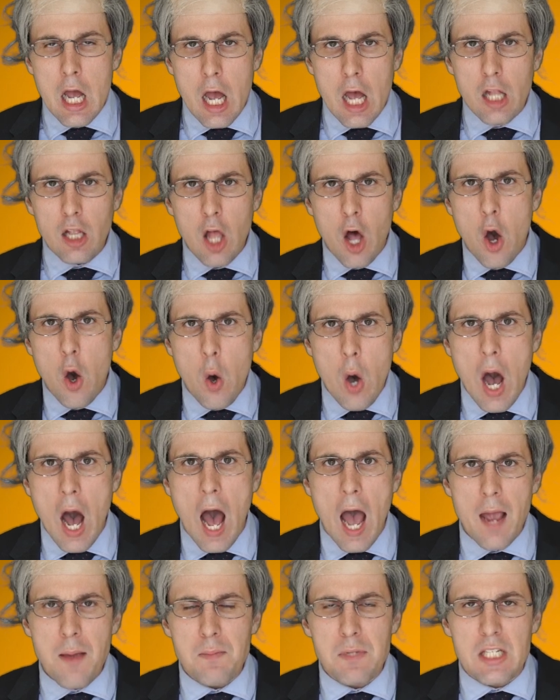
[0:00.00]
Hello,
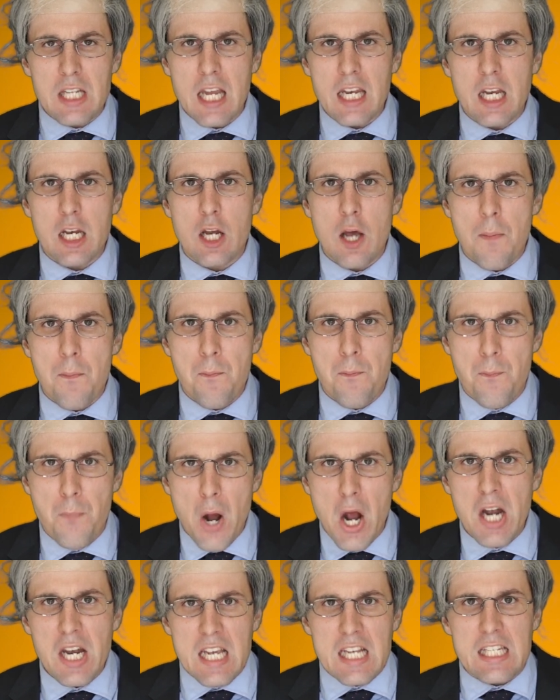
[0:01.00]
I am Senator
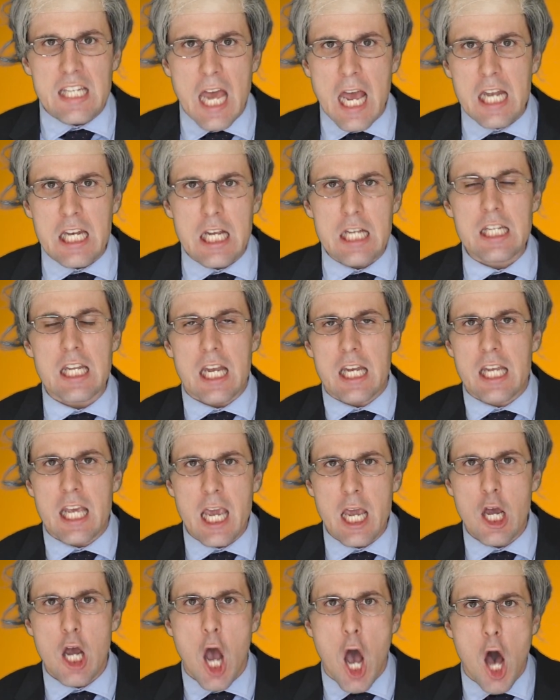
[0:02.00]
Bernie Sanders, and
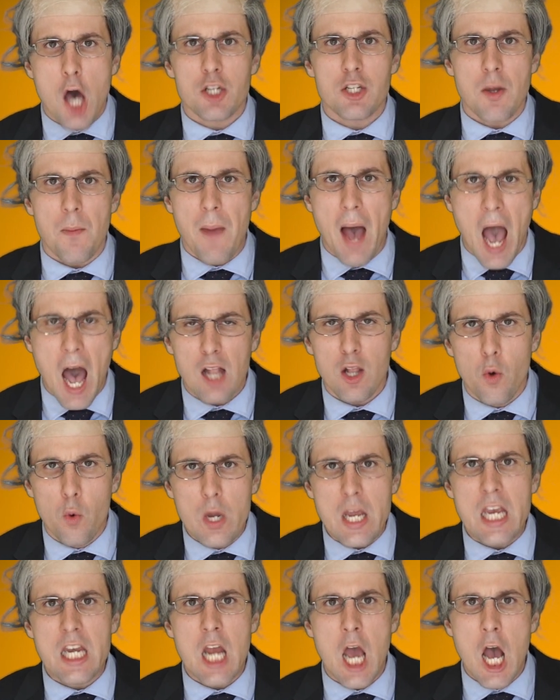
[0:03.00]
here are some
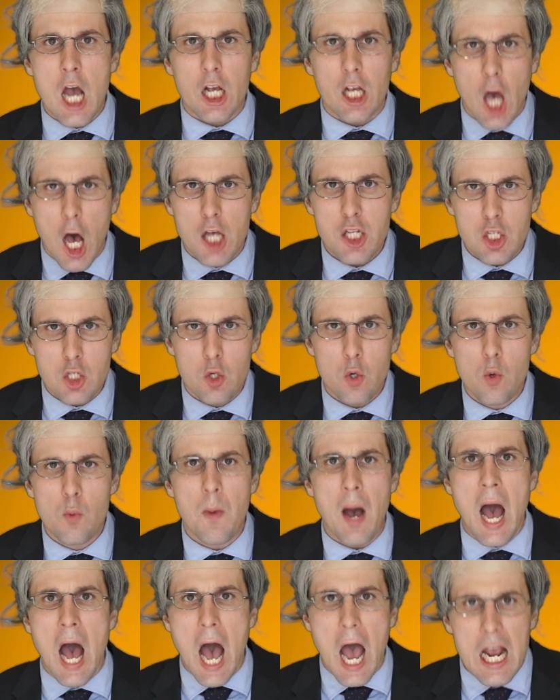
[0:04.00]
Halloween
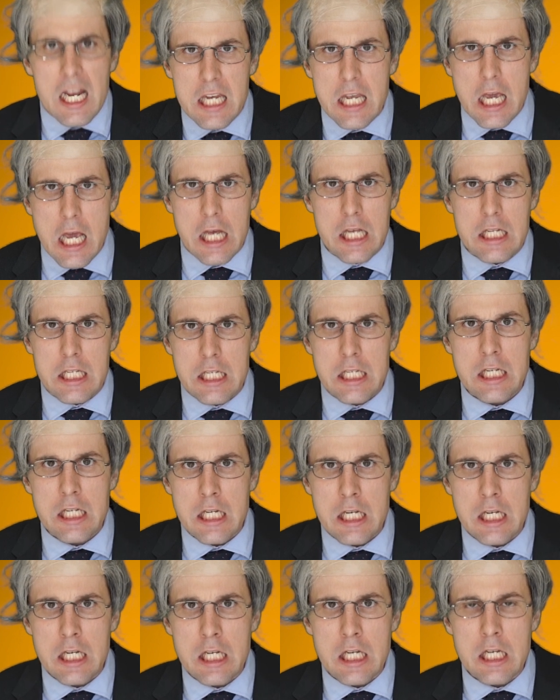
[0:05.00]
costume ideas.